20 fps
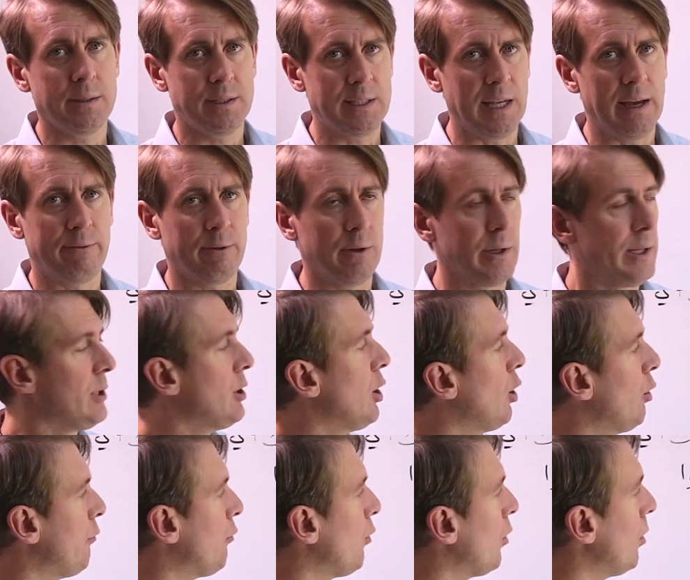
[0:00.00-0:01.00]
Definitely
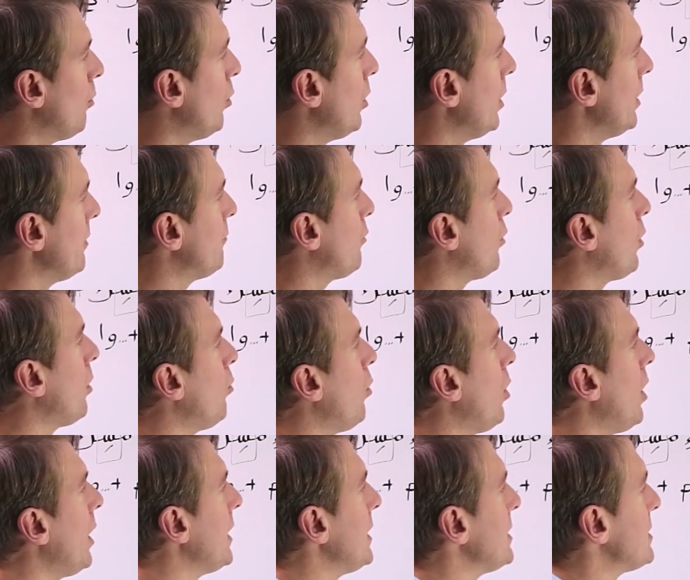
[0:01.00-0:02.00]
know Form 1. Form
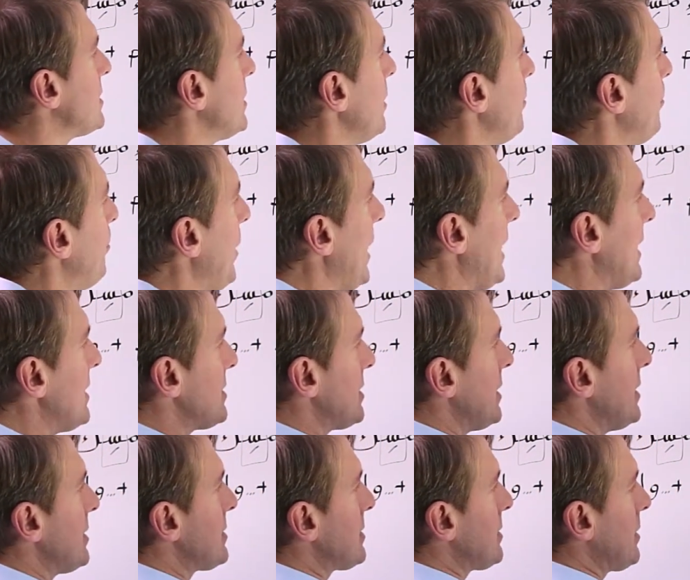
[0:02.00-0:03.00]
1 is the
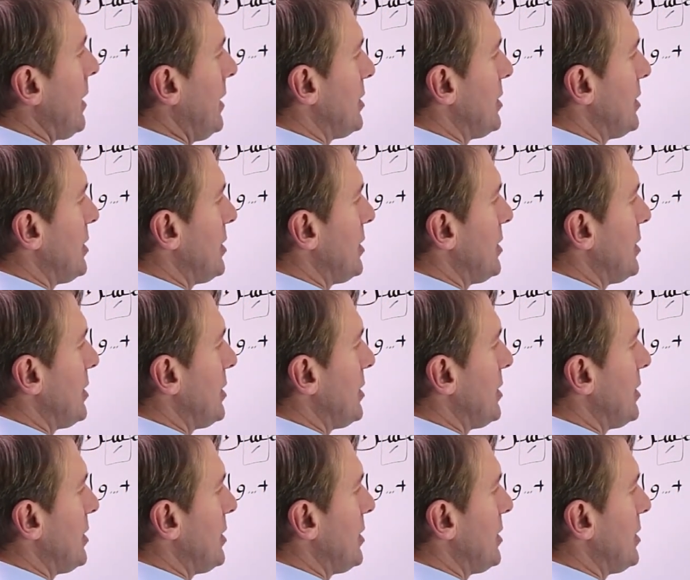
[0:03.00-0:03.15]
basis